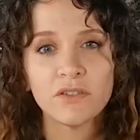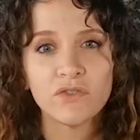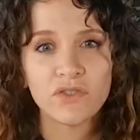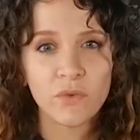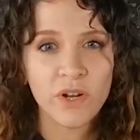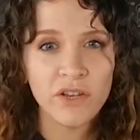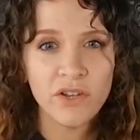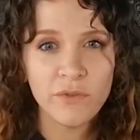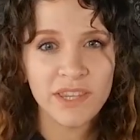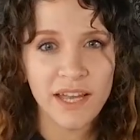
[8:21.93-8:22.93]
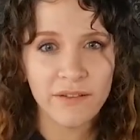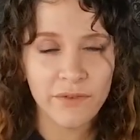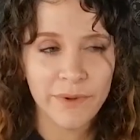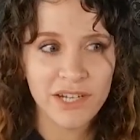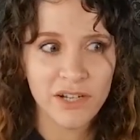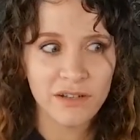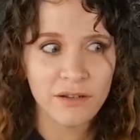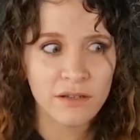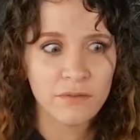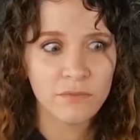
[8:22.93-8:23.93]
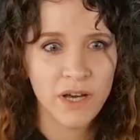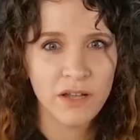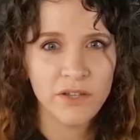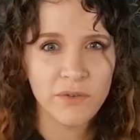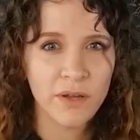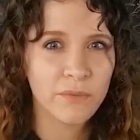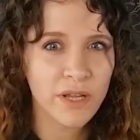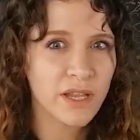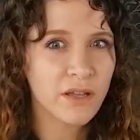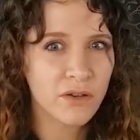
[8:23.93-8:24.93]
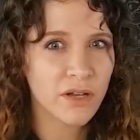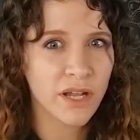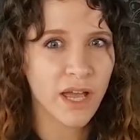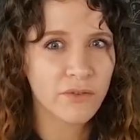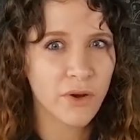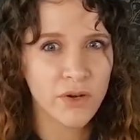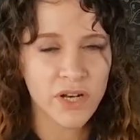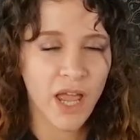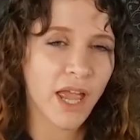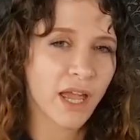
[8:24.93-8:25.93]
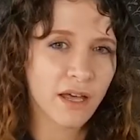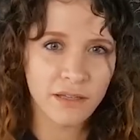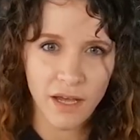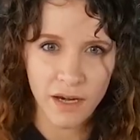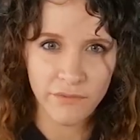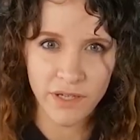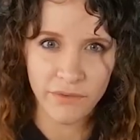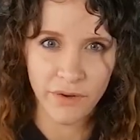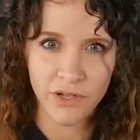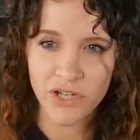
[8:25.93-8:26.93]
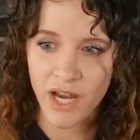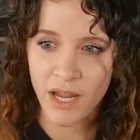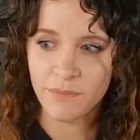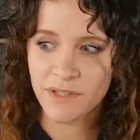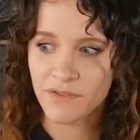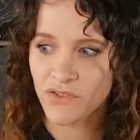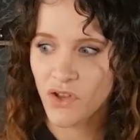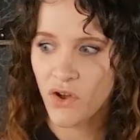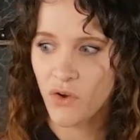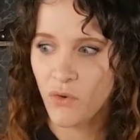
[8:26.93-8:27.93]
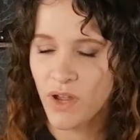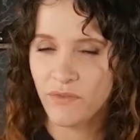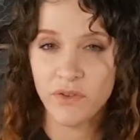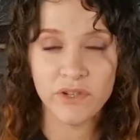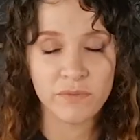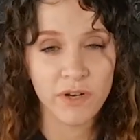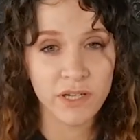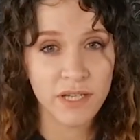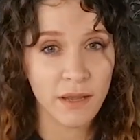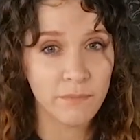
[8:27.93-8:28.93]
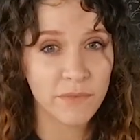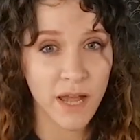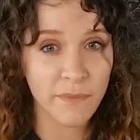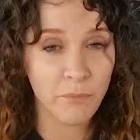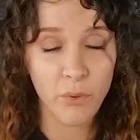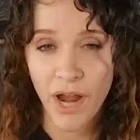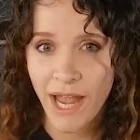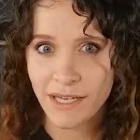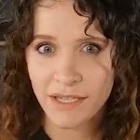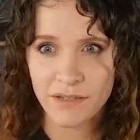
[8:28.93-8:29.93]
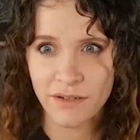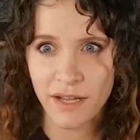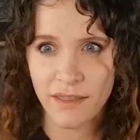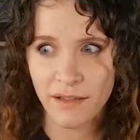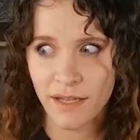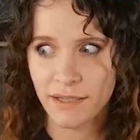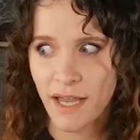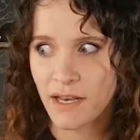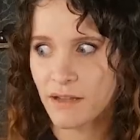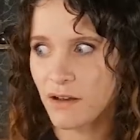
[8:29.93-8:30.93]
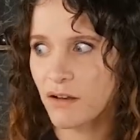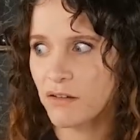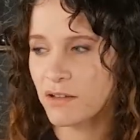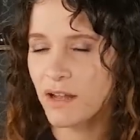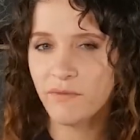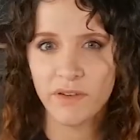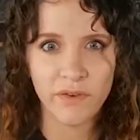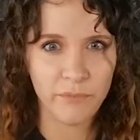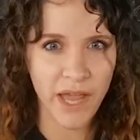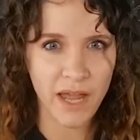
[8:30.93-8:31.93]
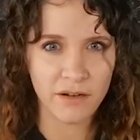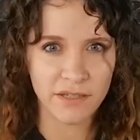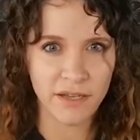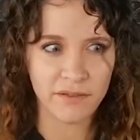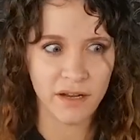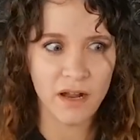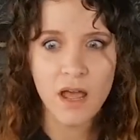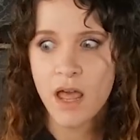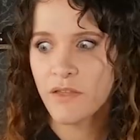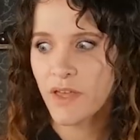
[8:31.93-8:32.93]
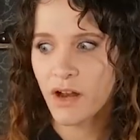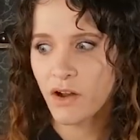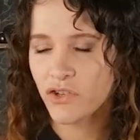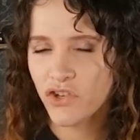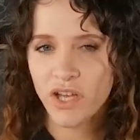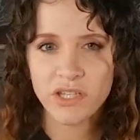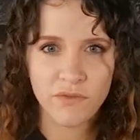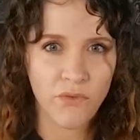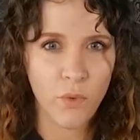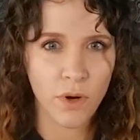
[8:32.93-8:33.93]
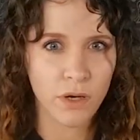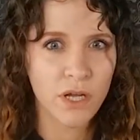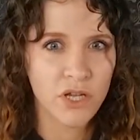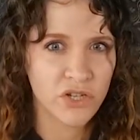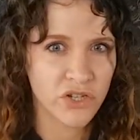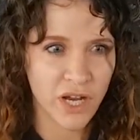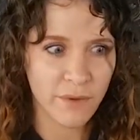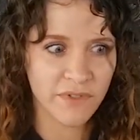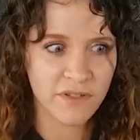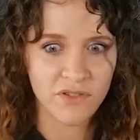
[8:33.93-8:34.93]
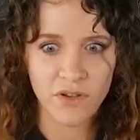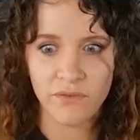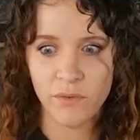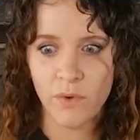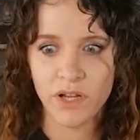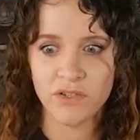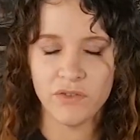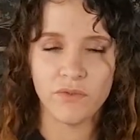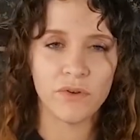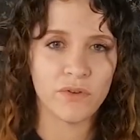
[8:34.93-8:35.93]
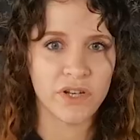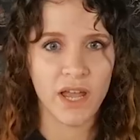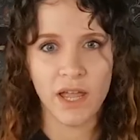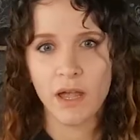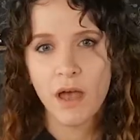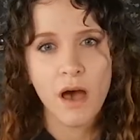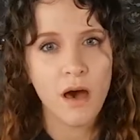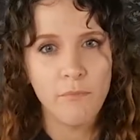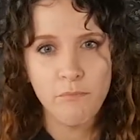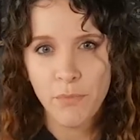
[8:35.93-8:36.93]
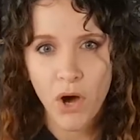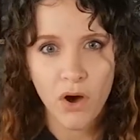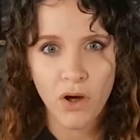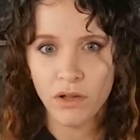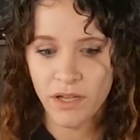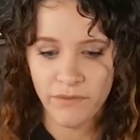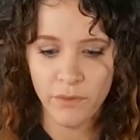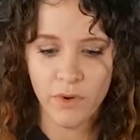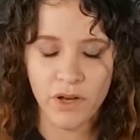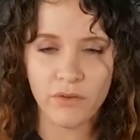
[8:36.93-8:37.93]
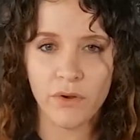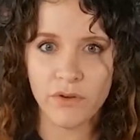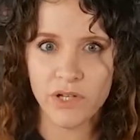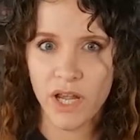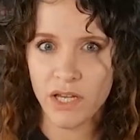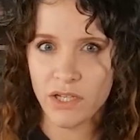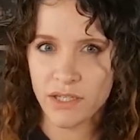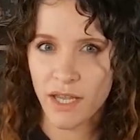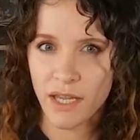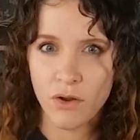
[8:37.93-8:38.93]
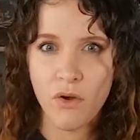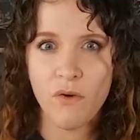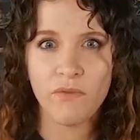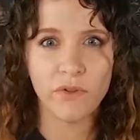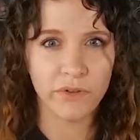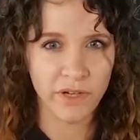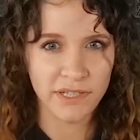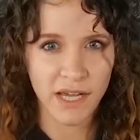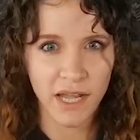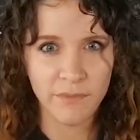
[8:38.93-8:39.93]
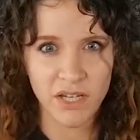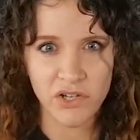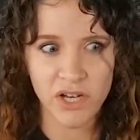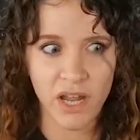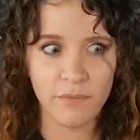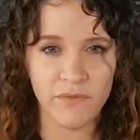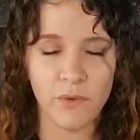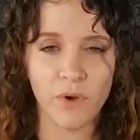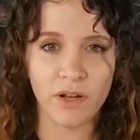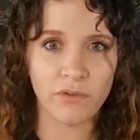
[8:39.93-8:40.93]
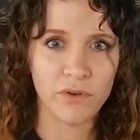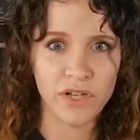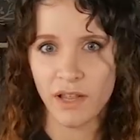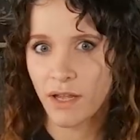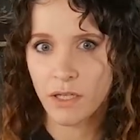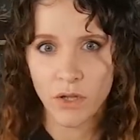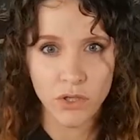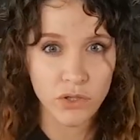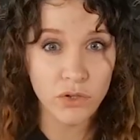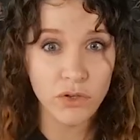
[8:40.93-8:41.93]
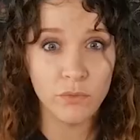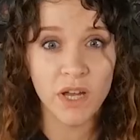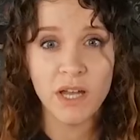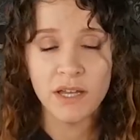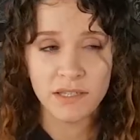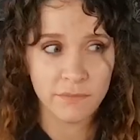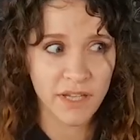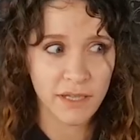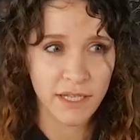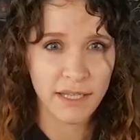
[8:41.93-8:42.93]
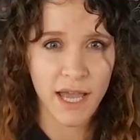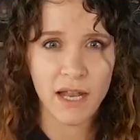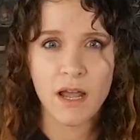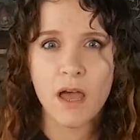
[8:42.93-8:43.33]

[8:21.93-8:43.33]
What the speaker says: So what do you do with that information? Well, you get really good at crocheting a lot of different shapes. So if you just want to take time to practice or anything like that, there are a lot of different patterns out there that are just for shapes. So if you want to crochet a ball, if you want to crochet just like an oval or a diamond shape, if you want to crochet like a long tube, something like that,